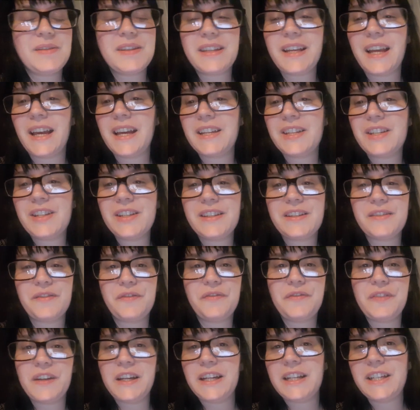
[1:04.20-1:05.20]
so yeah, she's a
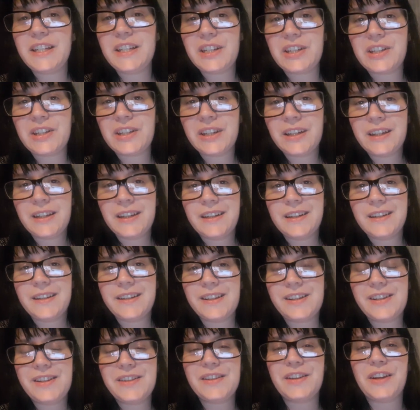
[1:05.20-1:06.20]
fish
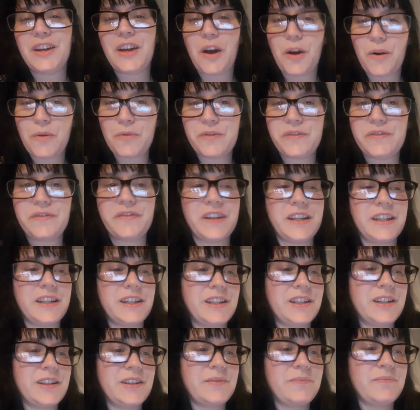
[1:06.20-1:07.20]
and she's a
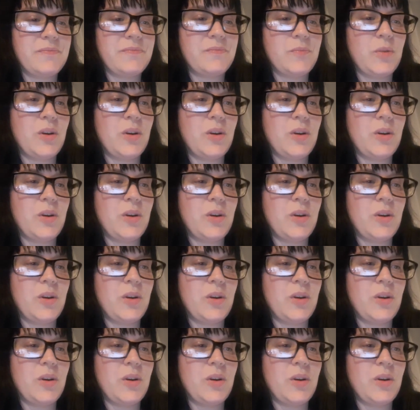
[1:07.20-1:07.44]
goldfish.